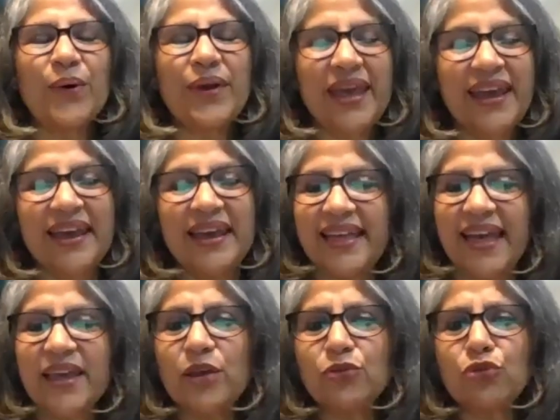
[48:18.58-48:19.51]
Okay.
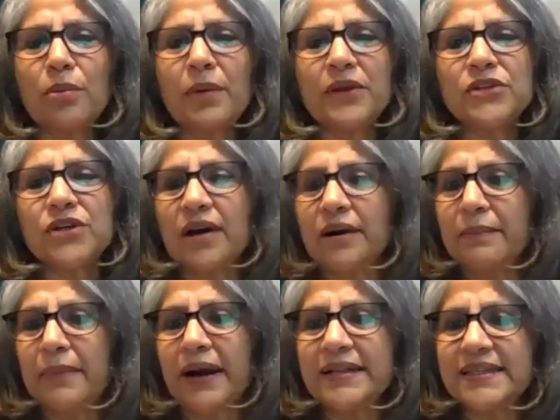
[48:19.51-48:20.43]
Thank you so much,
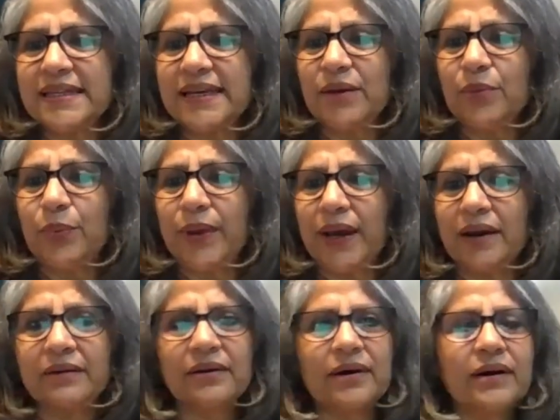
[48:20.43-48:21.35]
Mansi.
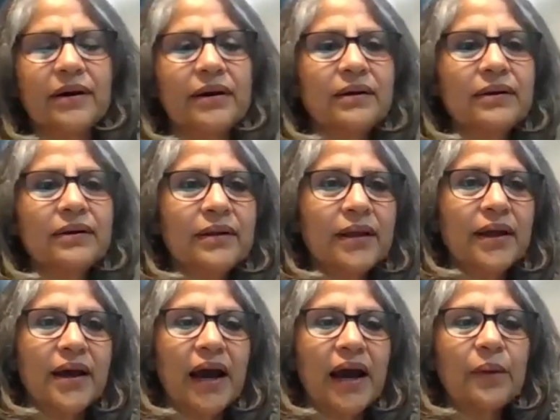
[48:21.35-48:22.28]

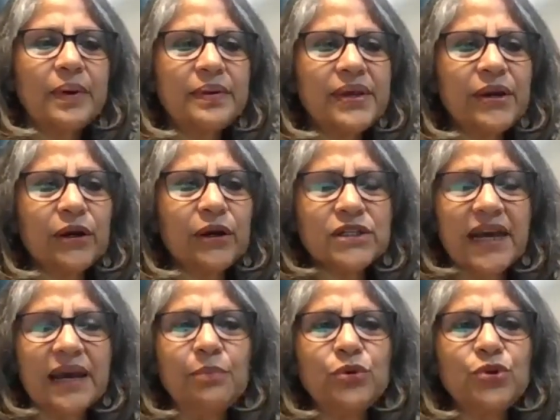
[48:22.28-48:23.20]
Are we doing on
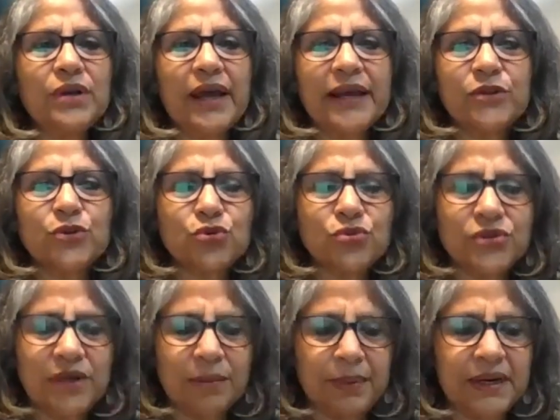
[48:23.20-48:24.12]
time? Would you like to
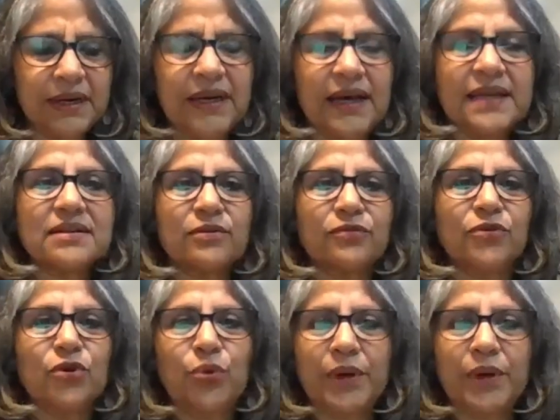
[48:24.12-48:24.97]
jump in and ask a few